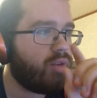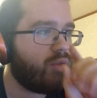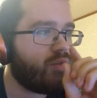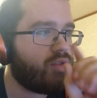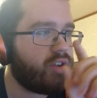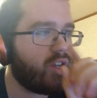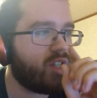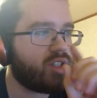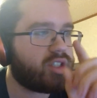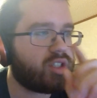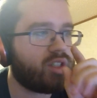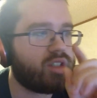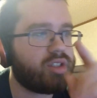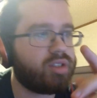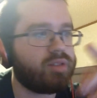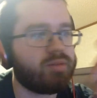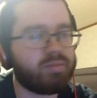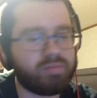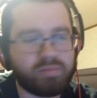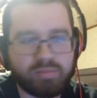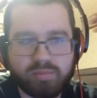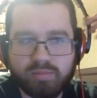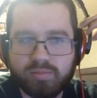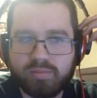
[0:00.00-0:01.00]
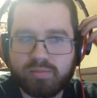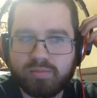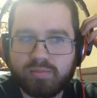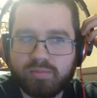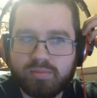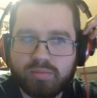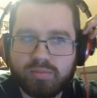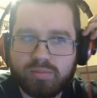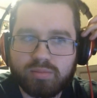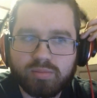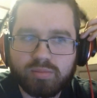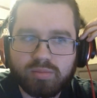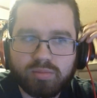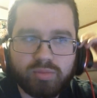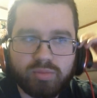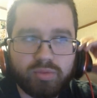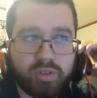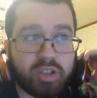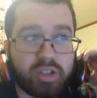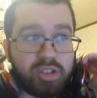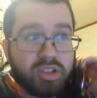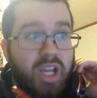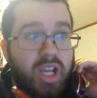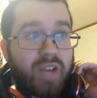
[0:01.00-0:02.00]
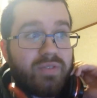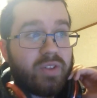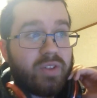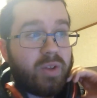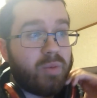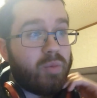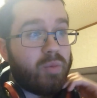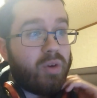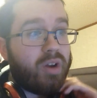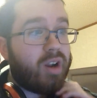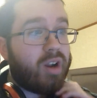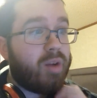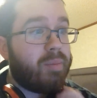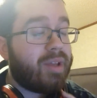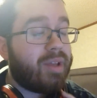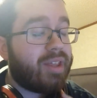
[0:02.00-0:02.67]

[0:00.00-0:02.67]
Vision is definitely one I'll